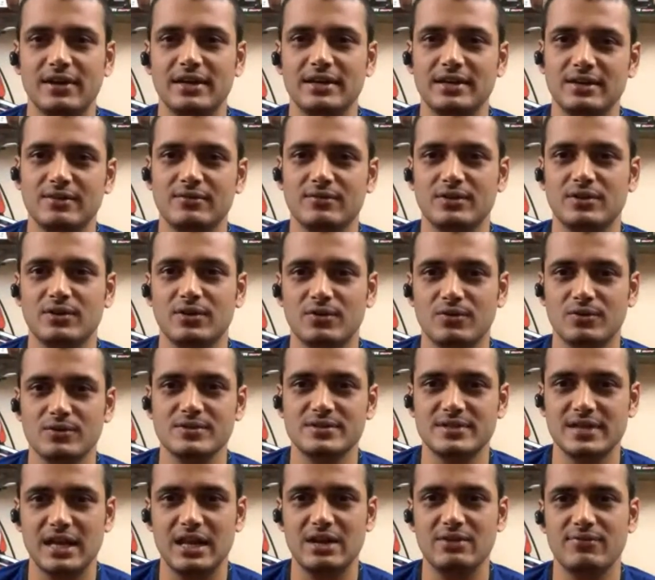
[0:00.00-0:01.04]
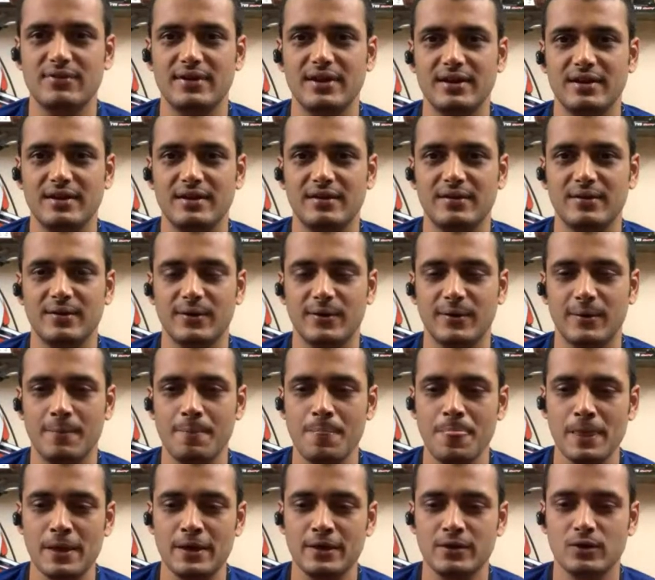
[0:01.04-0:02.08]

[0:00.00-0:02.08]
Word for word: fighting with your own self and uh,